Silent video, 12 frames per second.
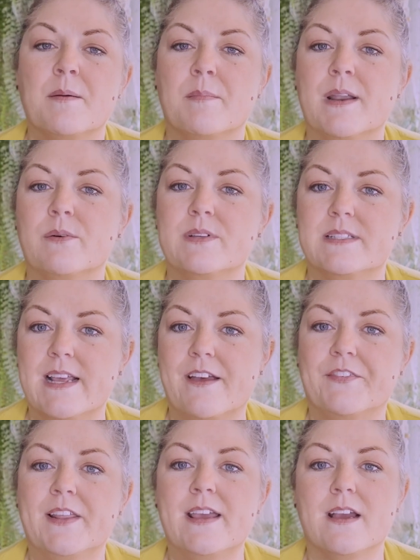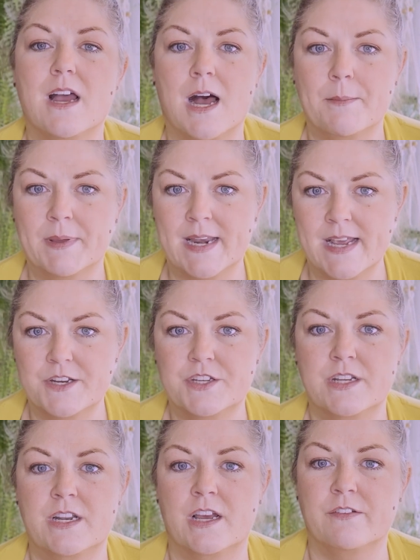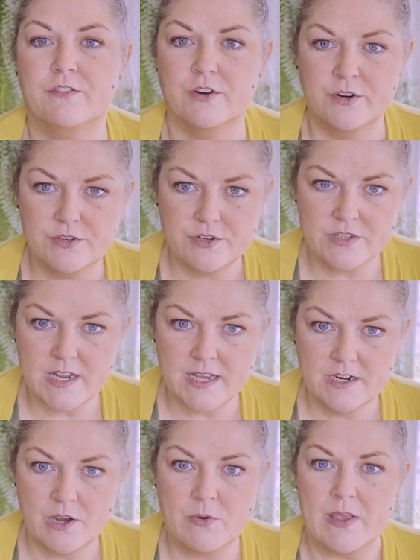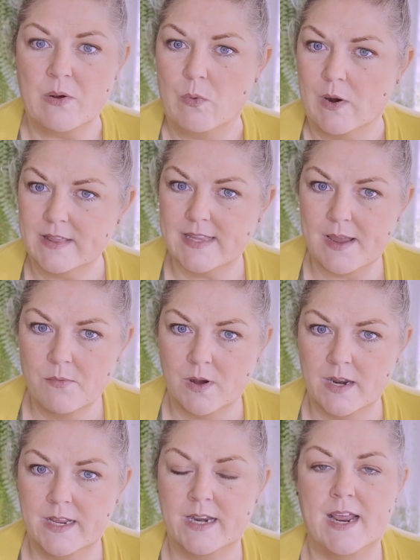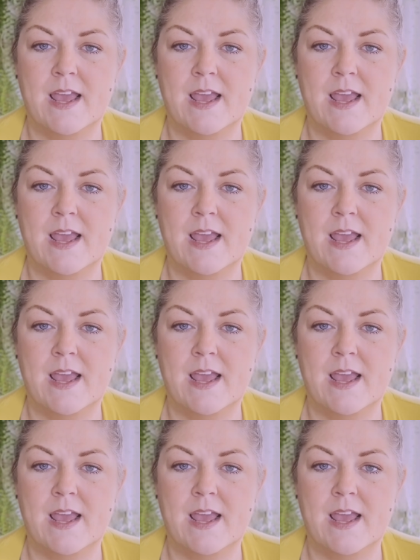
but it was definitely a combination of cruisers not knowing what they wanted